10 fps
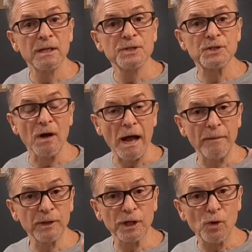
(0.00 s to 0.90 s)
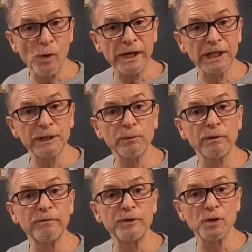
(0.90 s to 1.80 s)
So I'm going to quickly
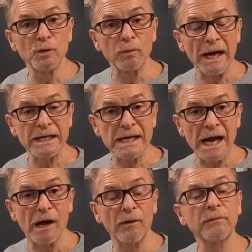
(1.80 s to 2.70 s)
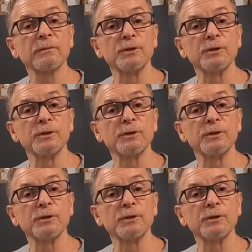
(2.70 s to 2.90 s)
review right now.